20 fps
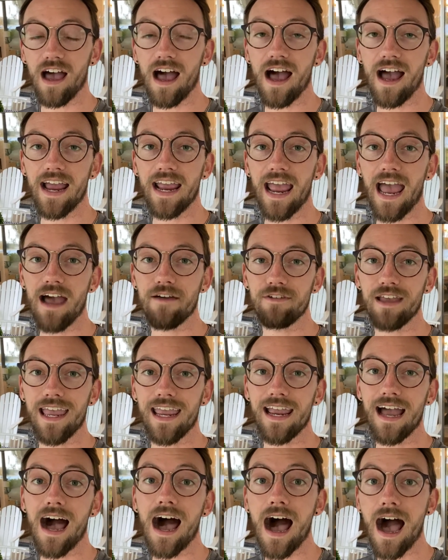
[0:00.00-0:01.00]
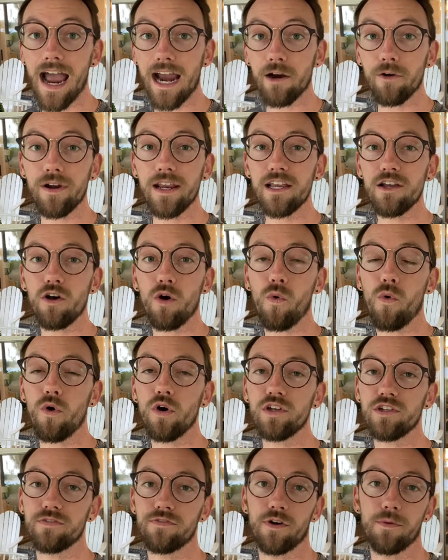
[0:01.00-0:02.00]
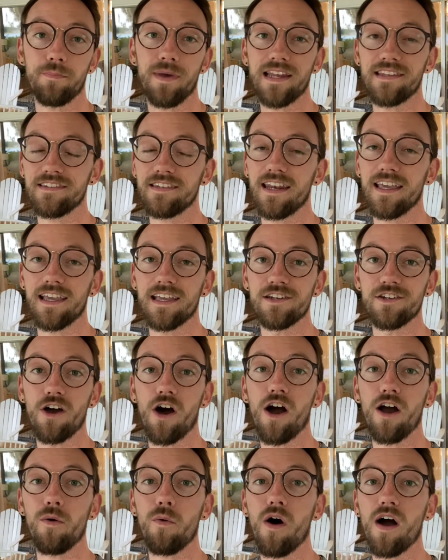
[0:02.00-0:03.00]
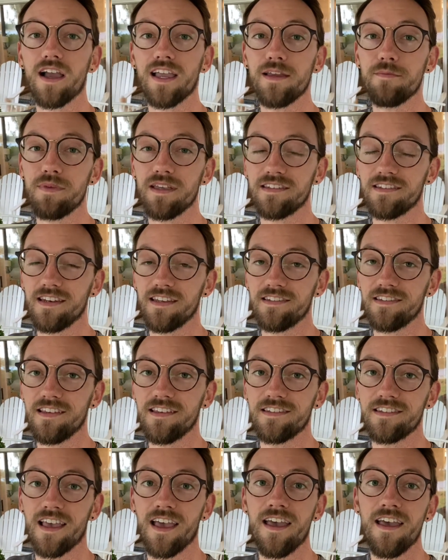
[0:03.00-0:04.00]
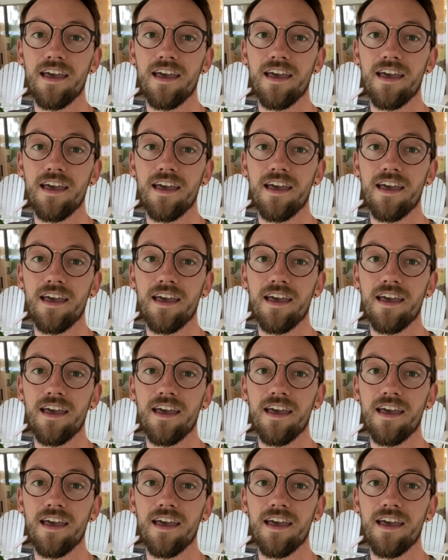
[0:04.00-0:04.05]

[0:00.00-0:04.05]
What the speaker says: I have a hiring course for pet sitting and dog walking businesses